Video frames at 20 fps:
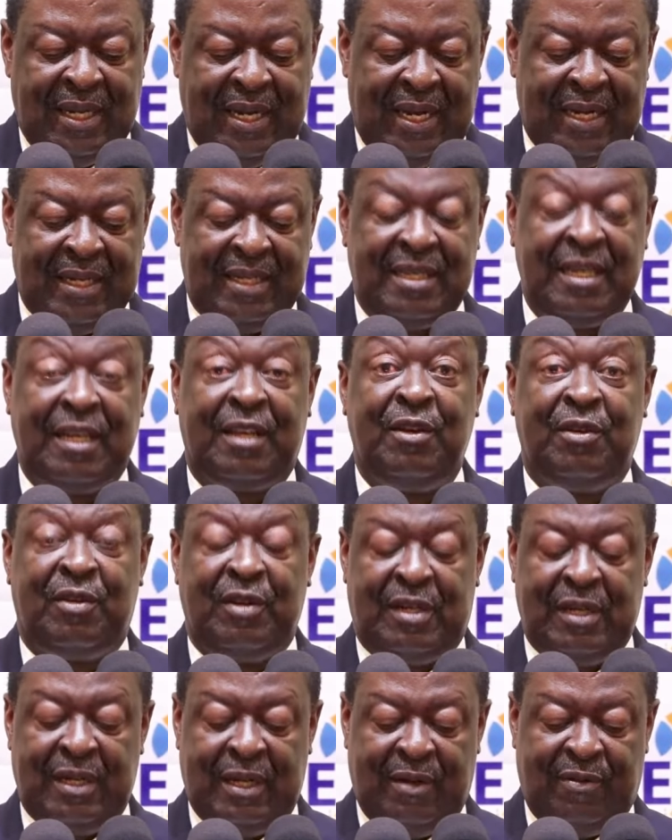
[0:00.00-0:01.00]
and
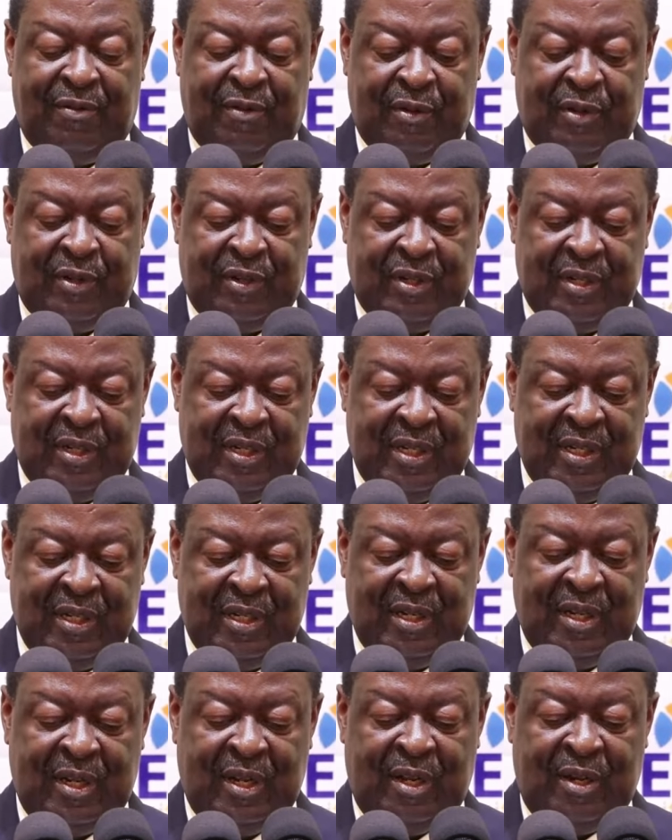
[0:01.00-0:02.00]
security efforts,
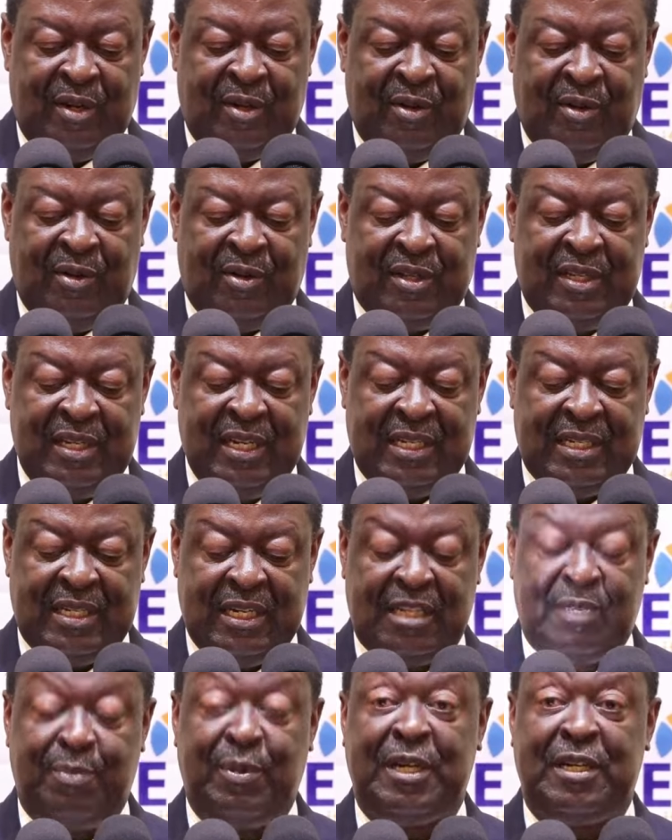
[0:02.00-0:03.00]
not just
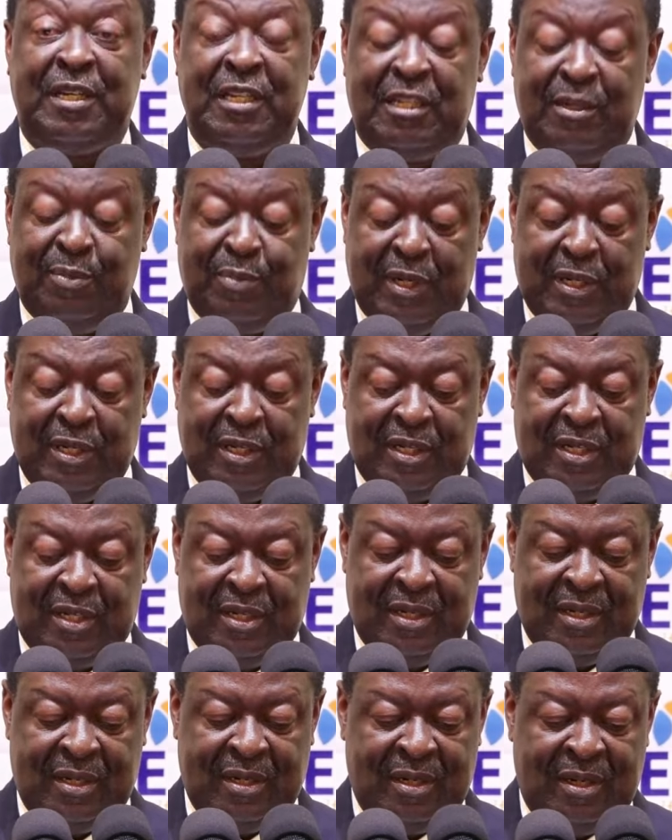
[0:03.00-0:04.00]
as
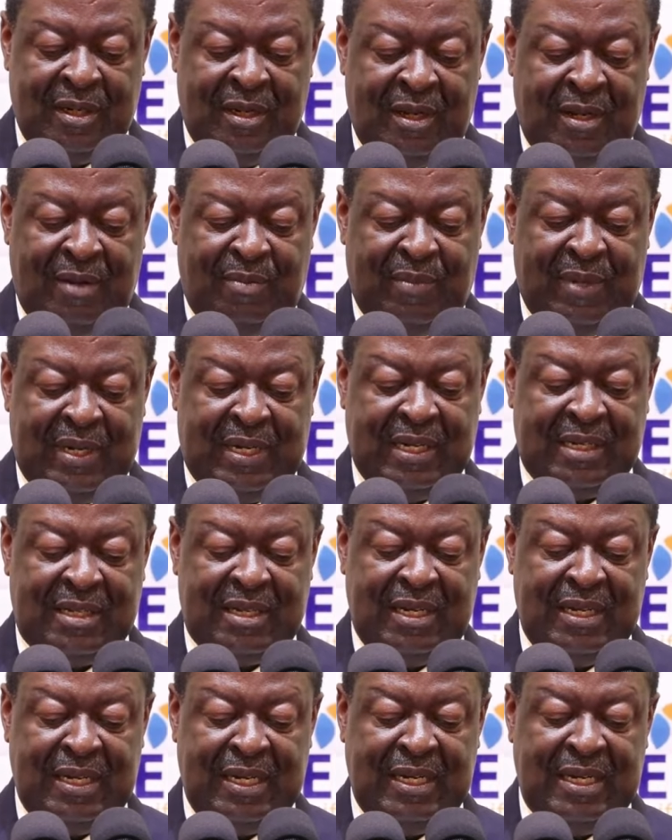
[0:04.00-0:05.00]
participants, but
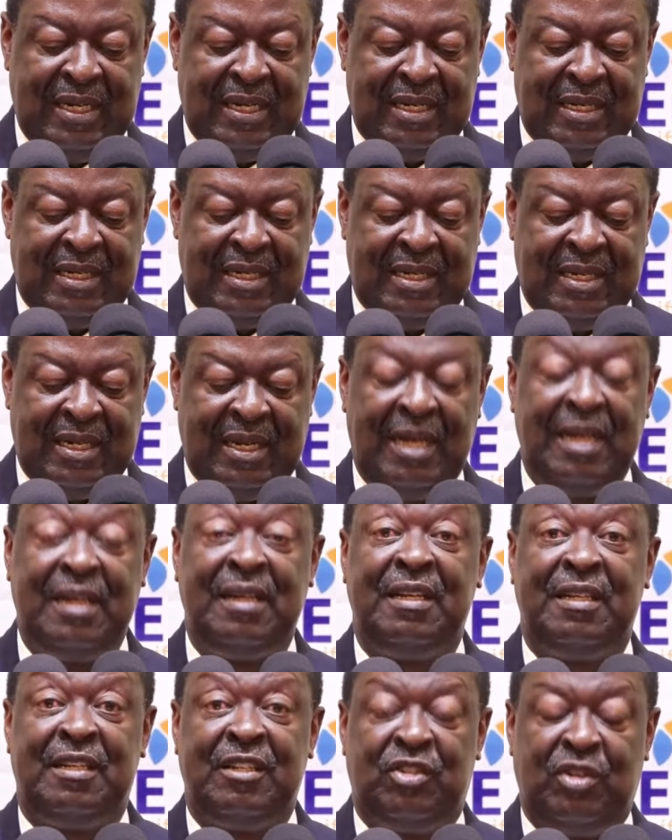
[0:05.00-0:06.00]
as leaders
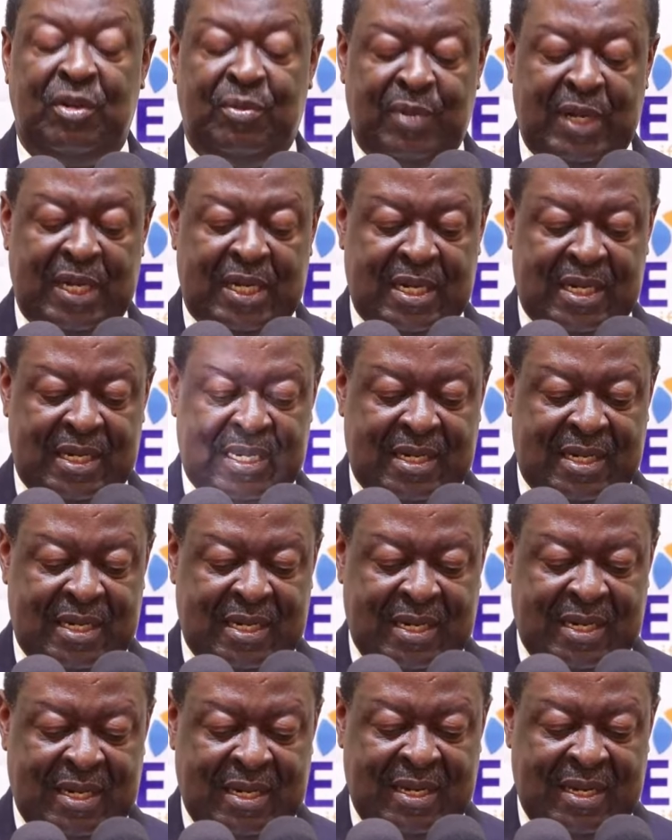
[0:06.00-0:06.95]
and decision makers.